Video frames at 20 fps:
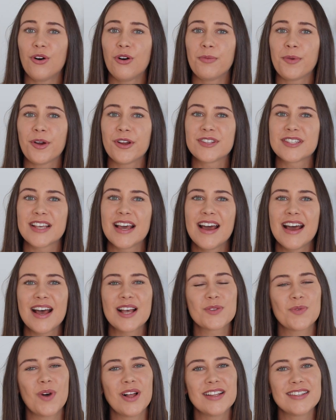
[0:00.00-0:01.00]
hormones,
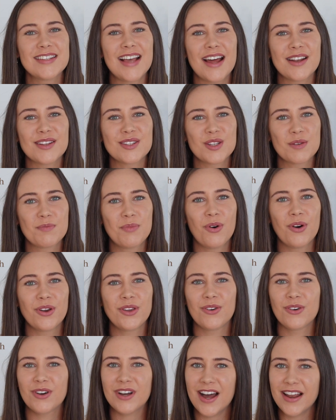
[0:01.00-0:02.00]
as well as how to support
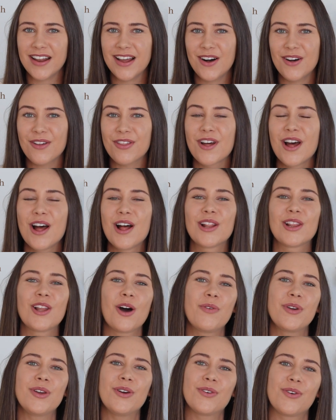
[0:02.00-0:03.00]
your gut health,
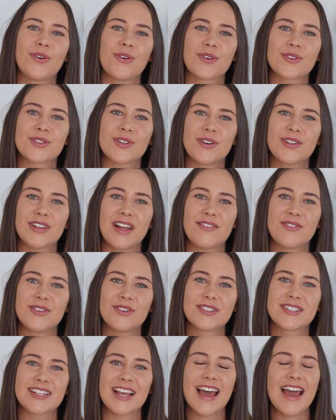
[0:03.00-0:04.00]
lower your cortisol
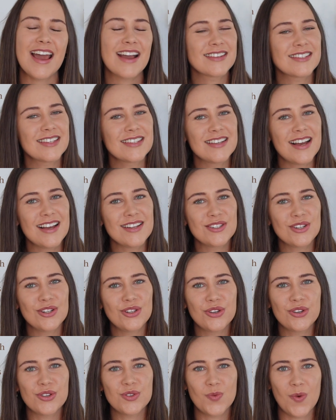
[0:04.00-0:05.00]
levels, exercise to
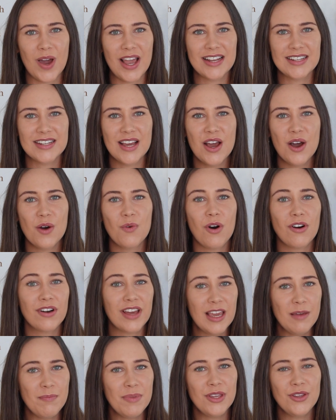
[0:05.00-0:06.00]
lose weight while
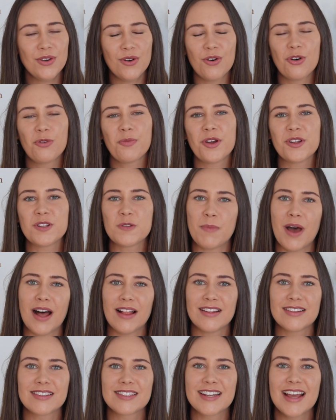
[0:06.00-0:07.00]
keeping your hormones
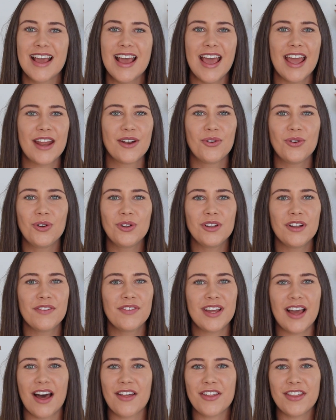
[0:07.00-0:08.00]
balanced, and all of
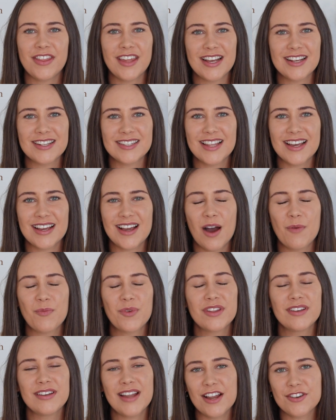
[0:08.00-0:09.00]
the other things that come
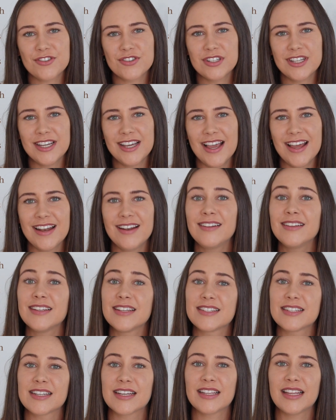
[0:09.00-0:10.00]
with naturally and
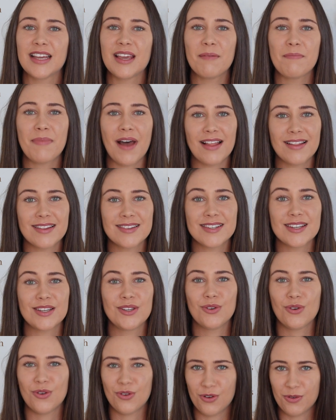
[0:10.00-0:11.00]
holistically balancing
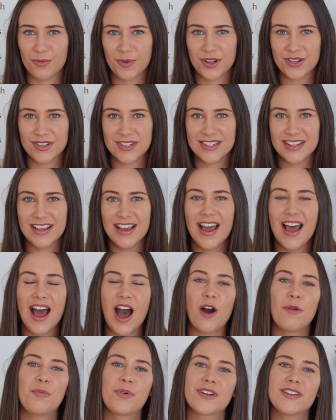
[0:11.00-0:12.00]
your hormones.
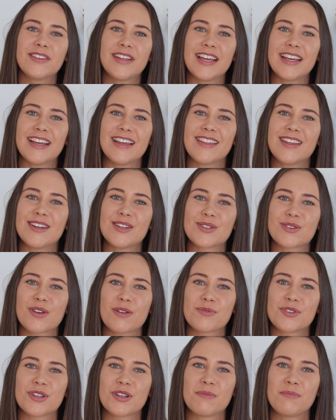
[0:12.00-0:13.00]
I'll put a link in the
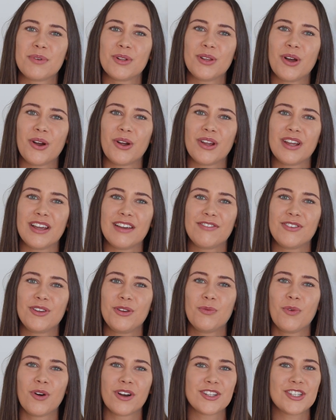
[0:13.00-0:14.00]
description below if
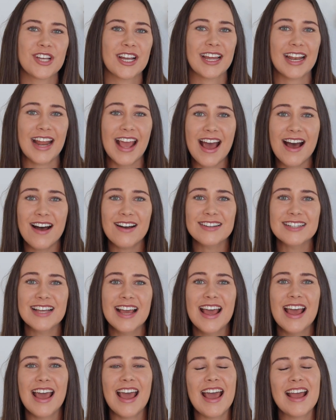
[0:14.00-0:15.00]
you want to check it out.
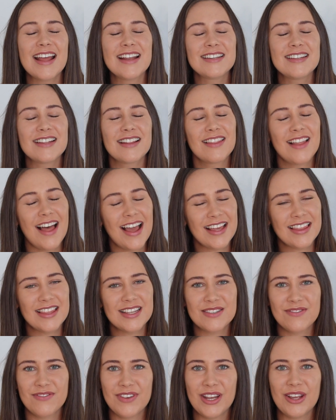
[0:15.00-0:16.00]
And like
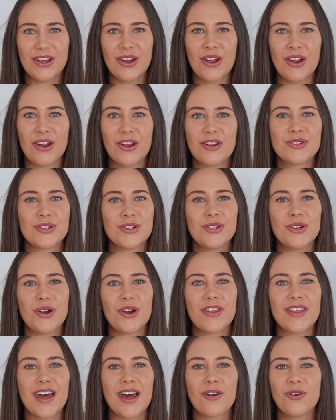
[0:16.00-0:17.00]
this video, do
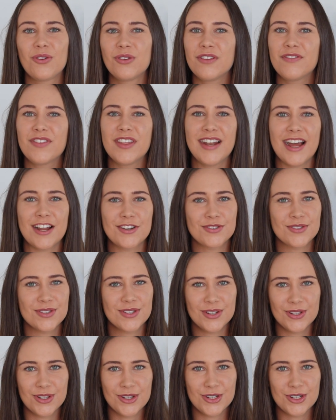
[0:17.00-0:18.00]
know that all of the natural
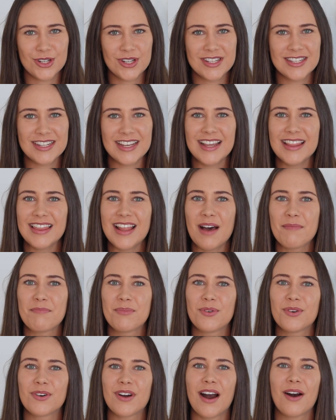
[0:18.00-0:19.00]
solutions in that
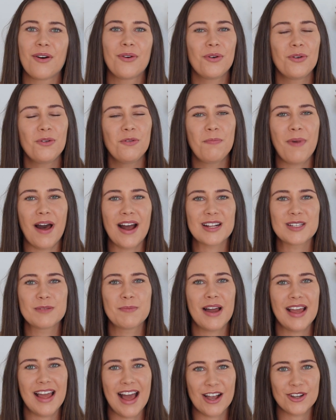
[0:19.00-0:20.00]
book are all backed
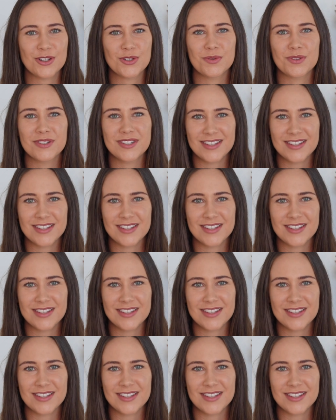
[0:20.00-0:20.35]
by actual